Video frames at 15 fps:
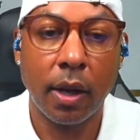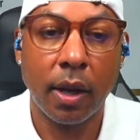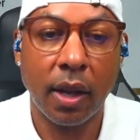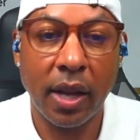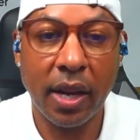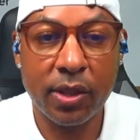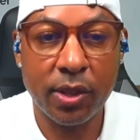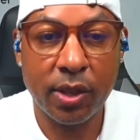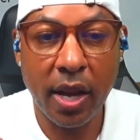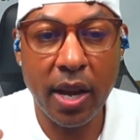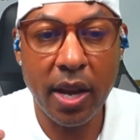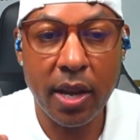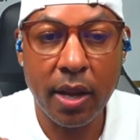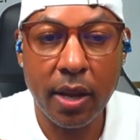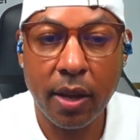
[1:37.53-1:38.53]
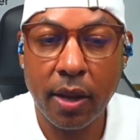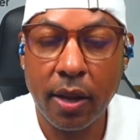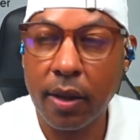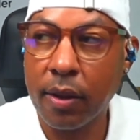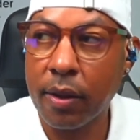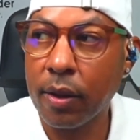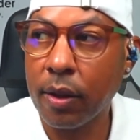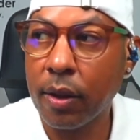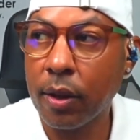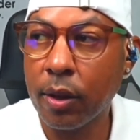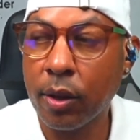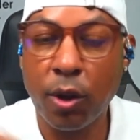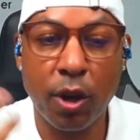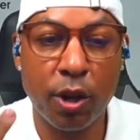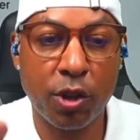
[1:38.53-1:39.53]
Let's say
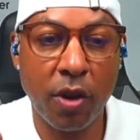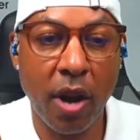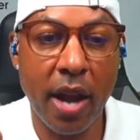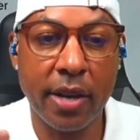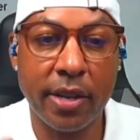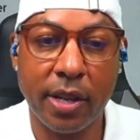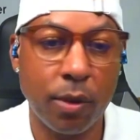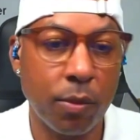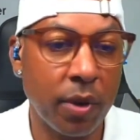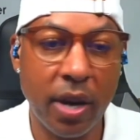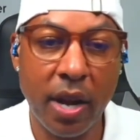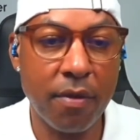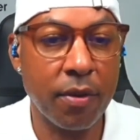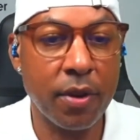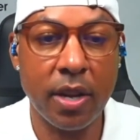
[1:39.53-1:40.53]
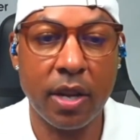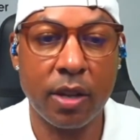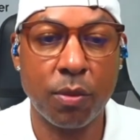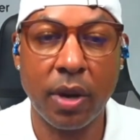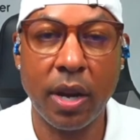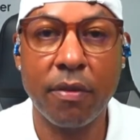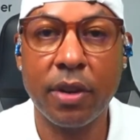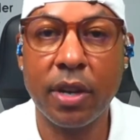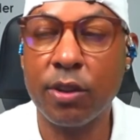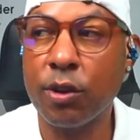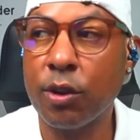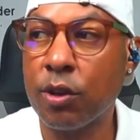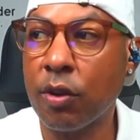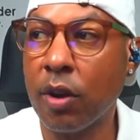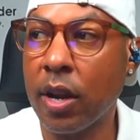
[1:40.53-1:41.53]
your strategy, whatever it is
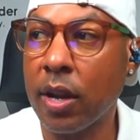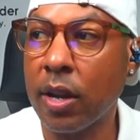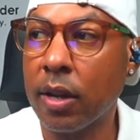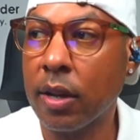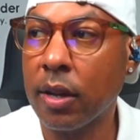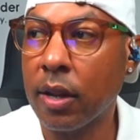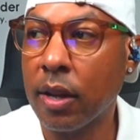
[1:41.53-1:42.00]
you trade.